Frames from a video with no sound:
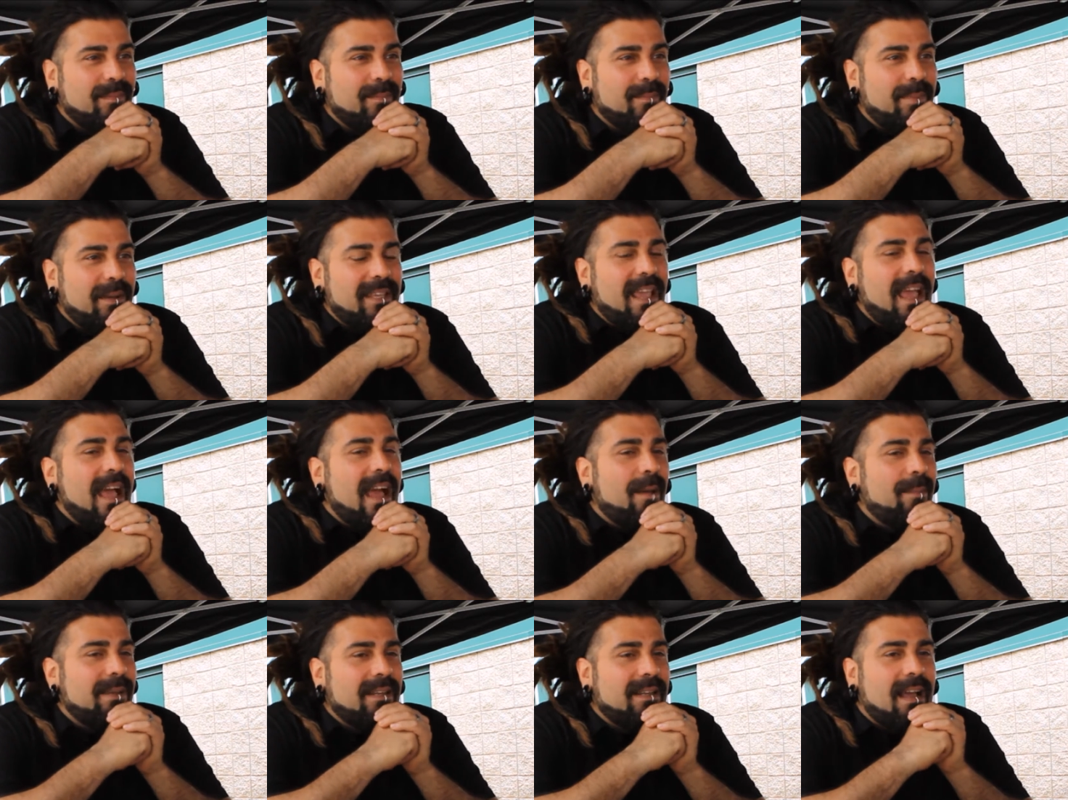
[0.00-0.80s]
But
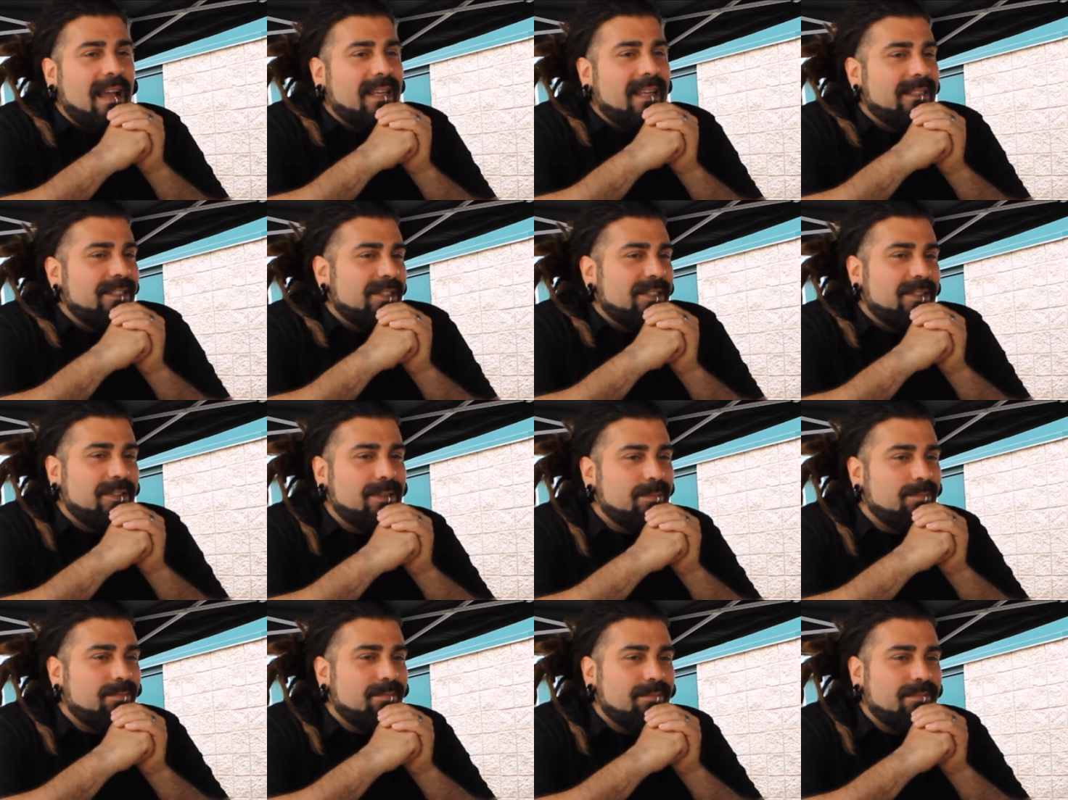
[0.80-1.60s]
yeah, I mean, I
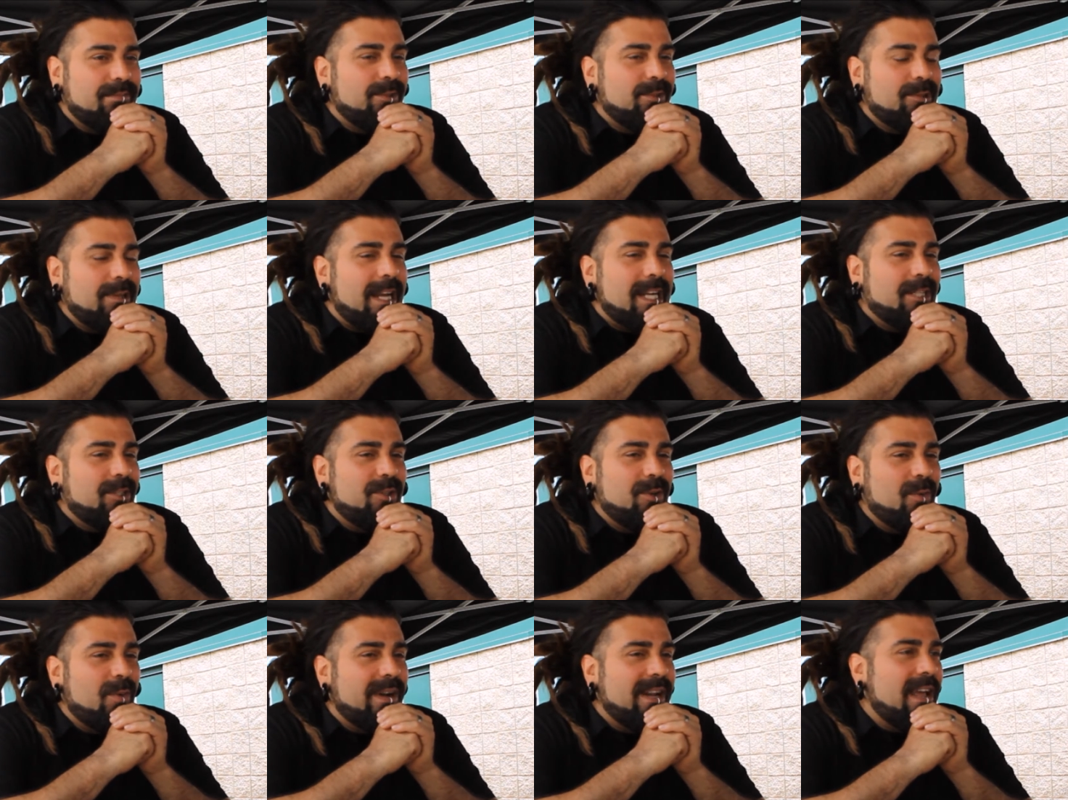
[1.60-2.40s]
just try to
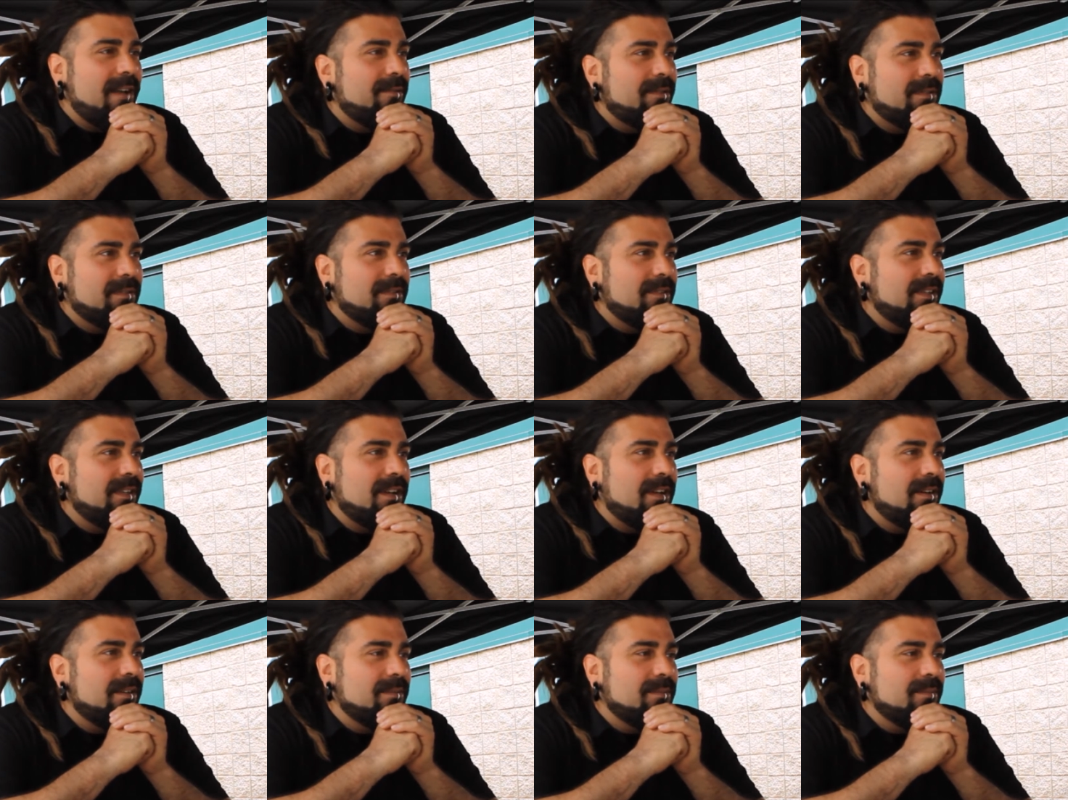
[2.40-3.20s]
do whatever, you
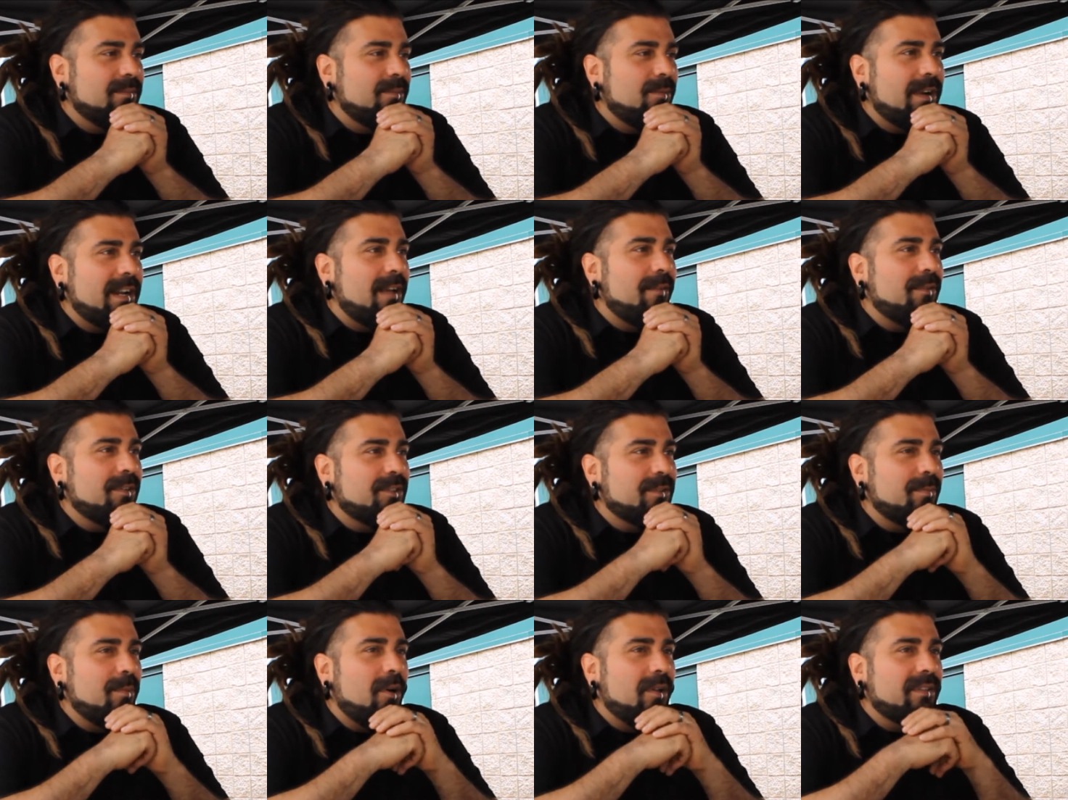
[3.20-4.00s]
know, whatever
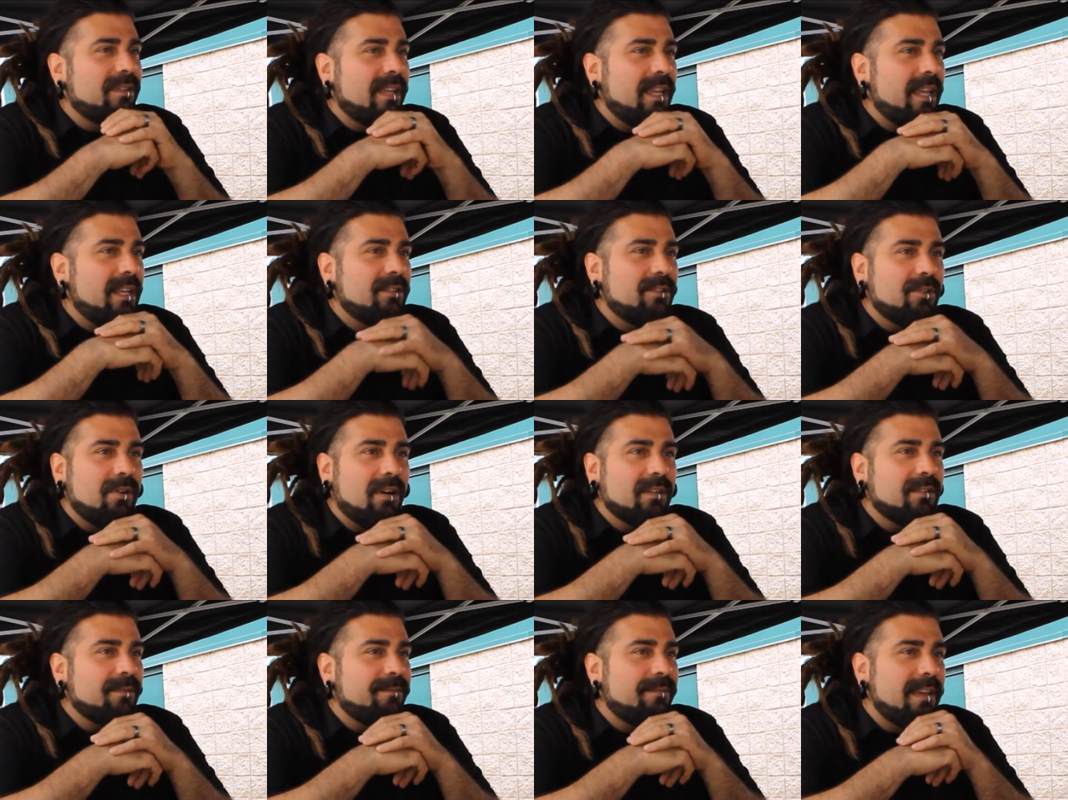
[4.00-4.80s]
small things,
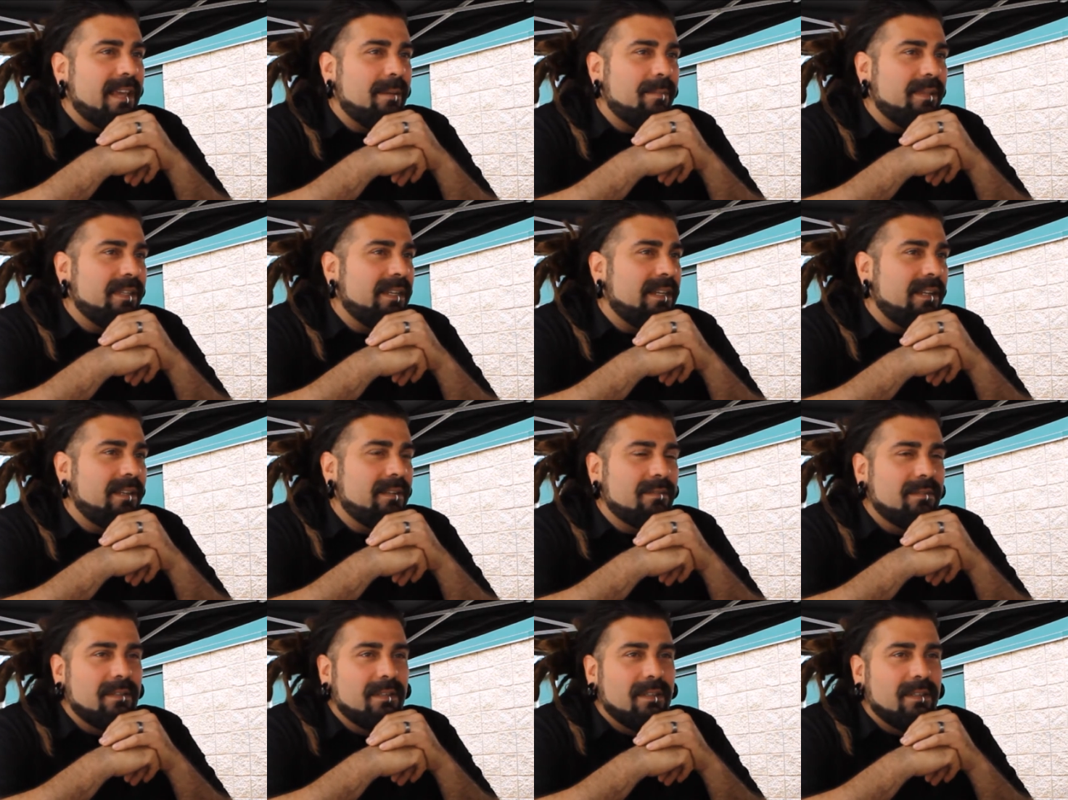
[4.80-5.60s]
talk to
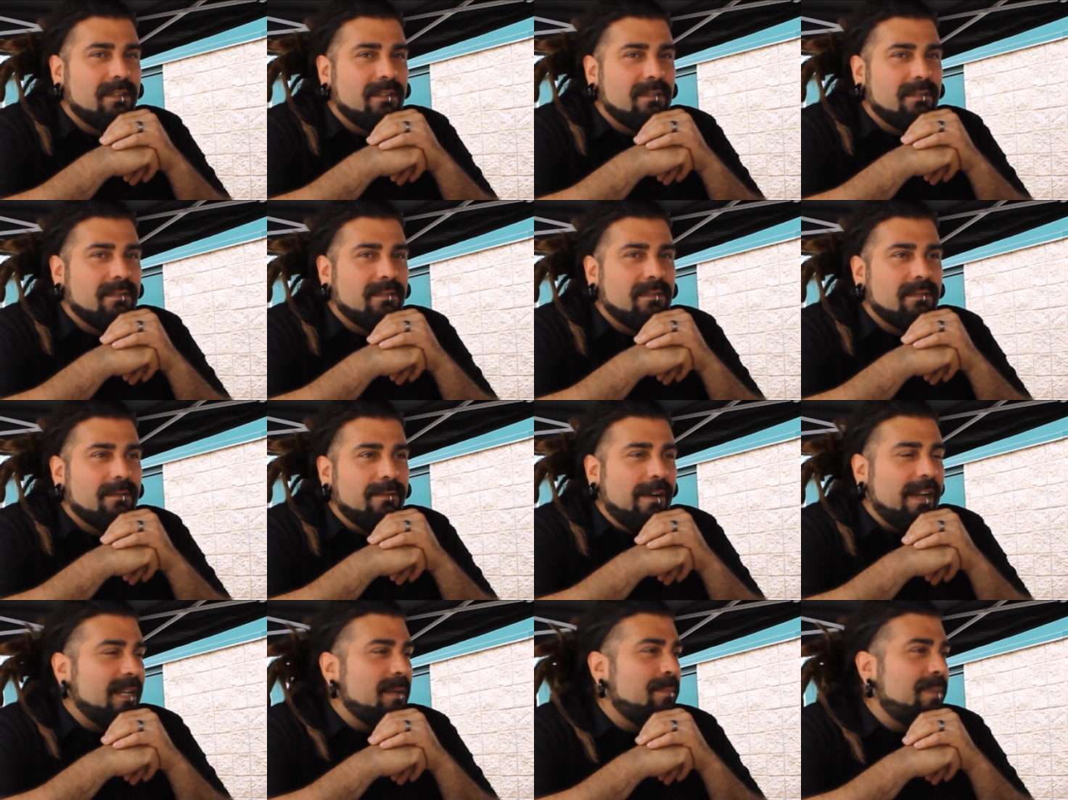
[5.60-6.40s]
family,
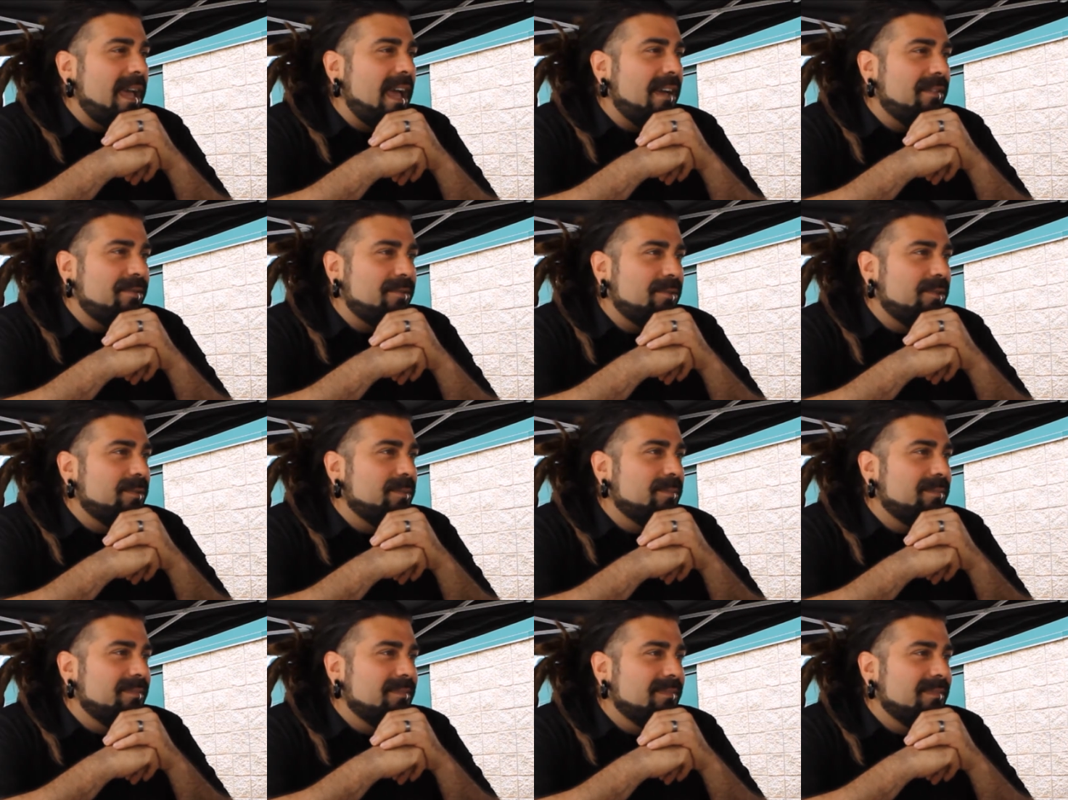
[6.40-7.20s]
find a
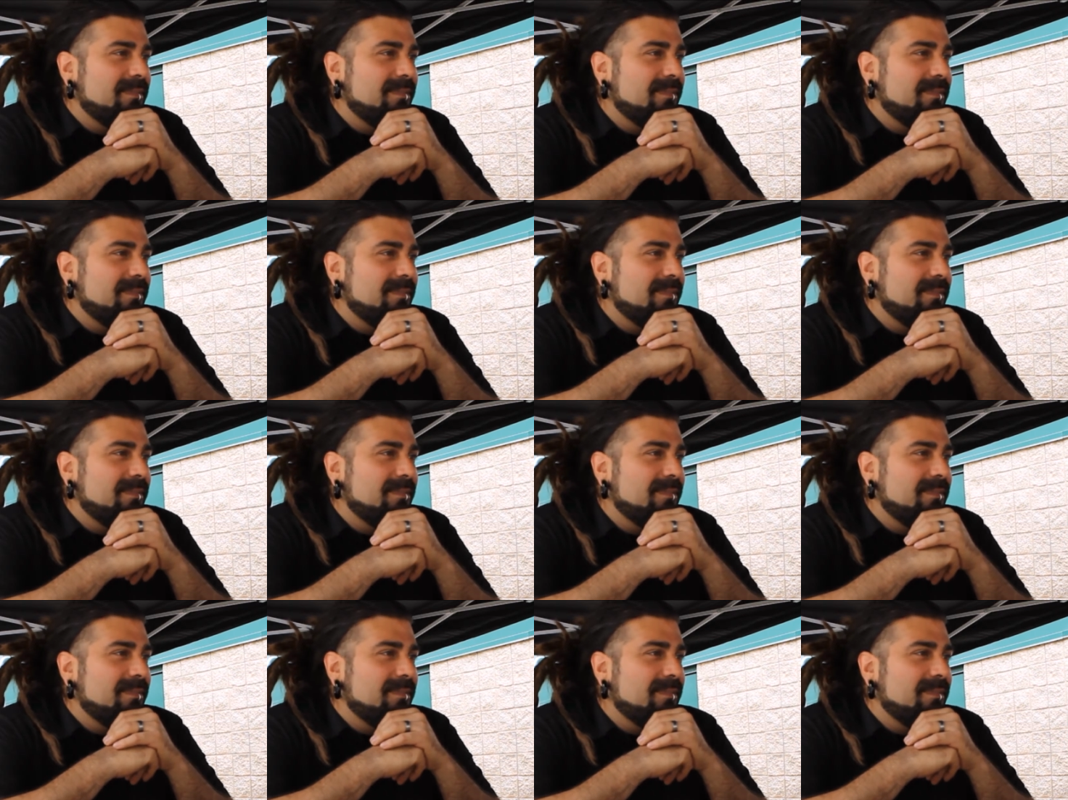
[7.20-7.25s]
bathroom.